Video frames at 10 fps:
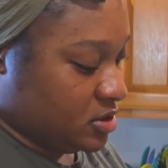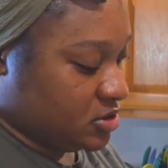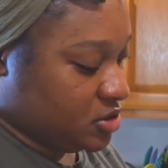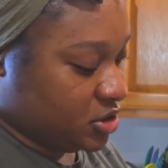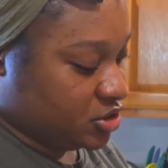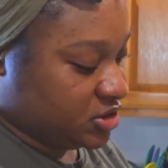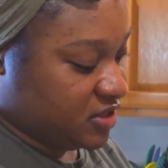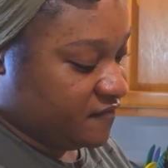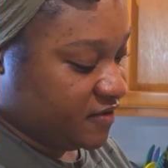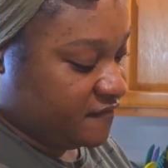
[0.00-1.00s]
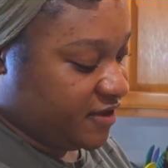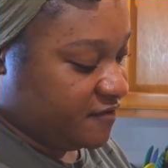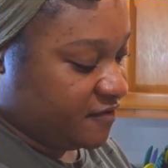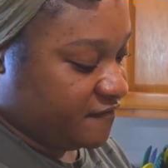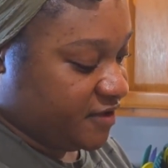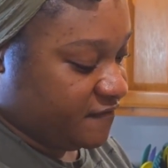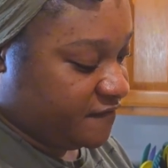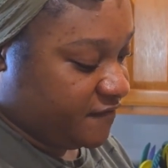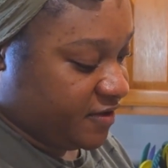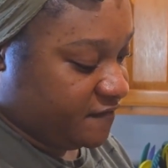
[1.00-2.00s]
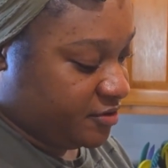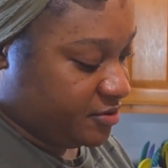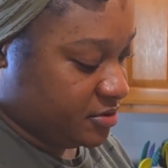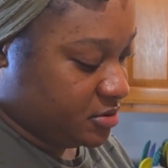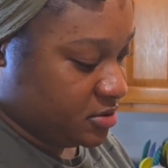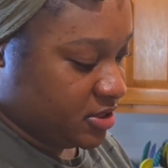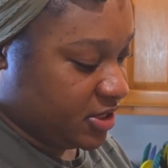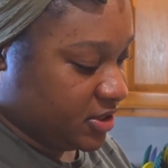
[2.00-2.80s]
It's going to just give it flavor. I